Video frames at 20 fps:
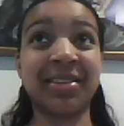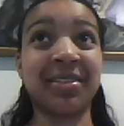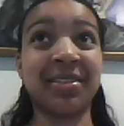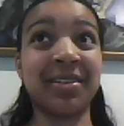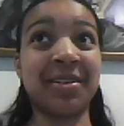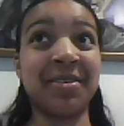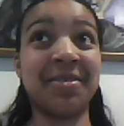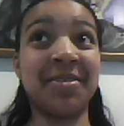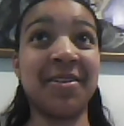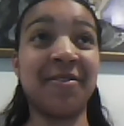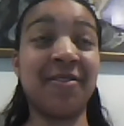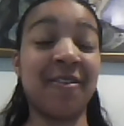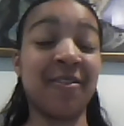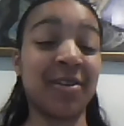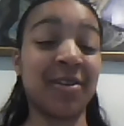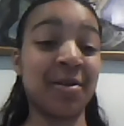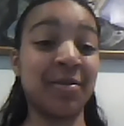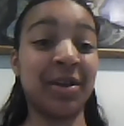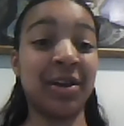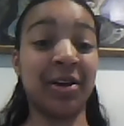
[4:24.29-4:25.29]
So if you
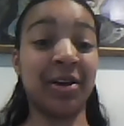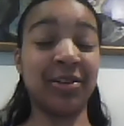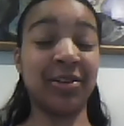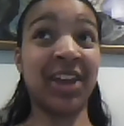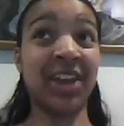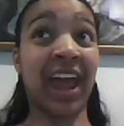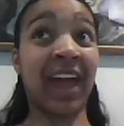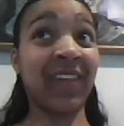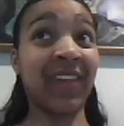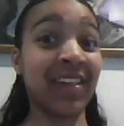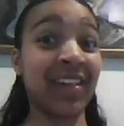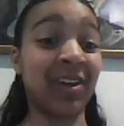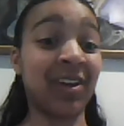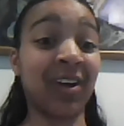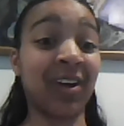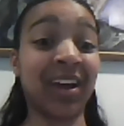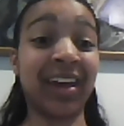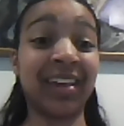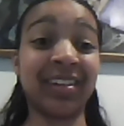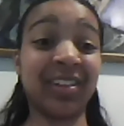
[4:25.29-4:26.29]
ever come here, take that
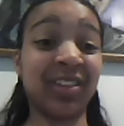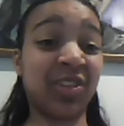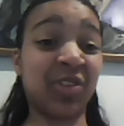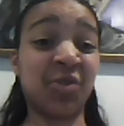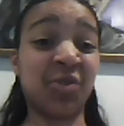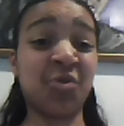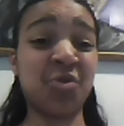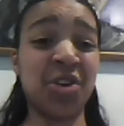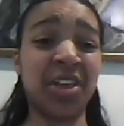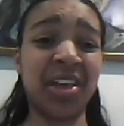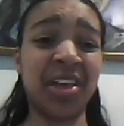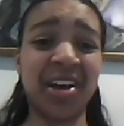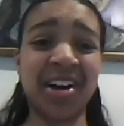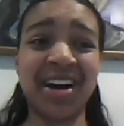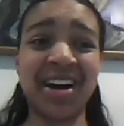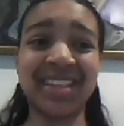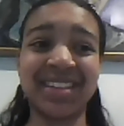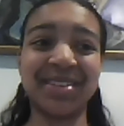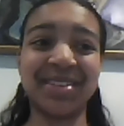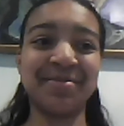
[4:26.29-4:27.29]
staircase because it's really
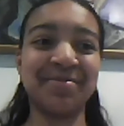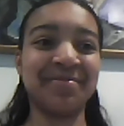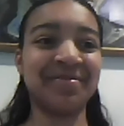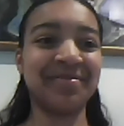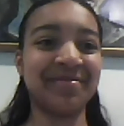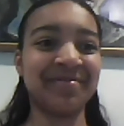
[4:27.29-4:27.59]
awesome.